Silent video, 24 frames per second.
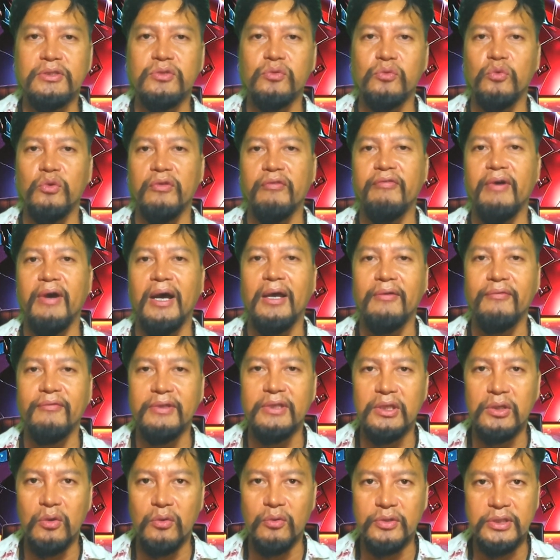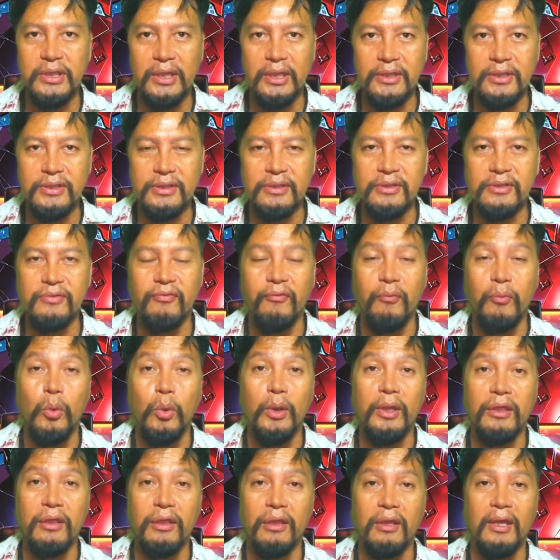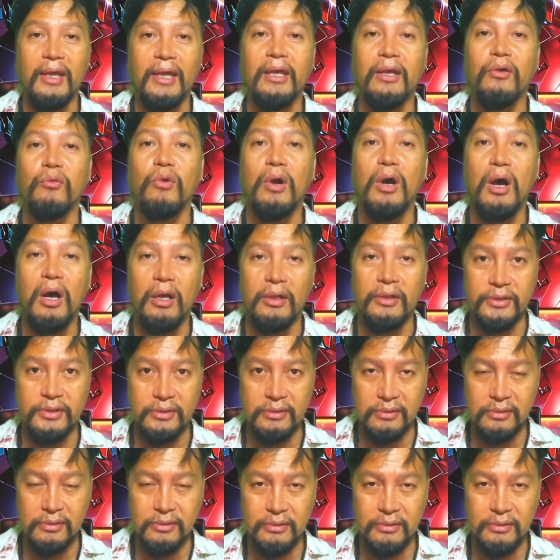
to revive negotiations with Iran.